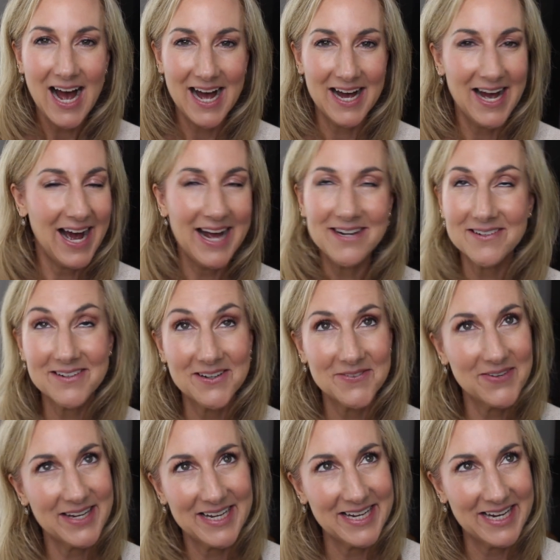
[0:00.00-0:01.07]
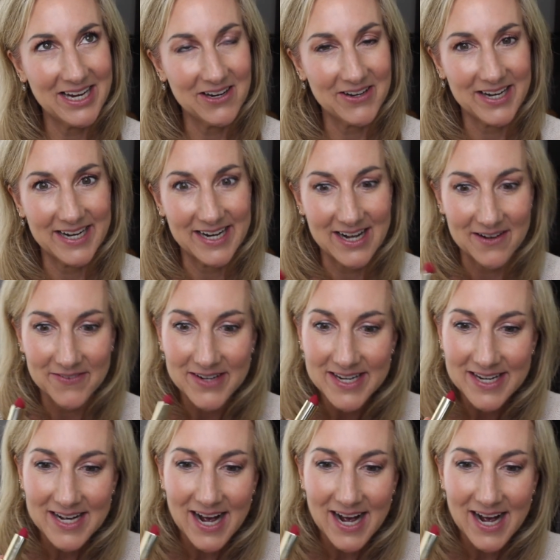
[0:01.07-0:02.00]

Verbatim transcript: Uh, I don't know if I can carry it off.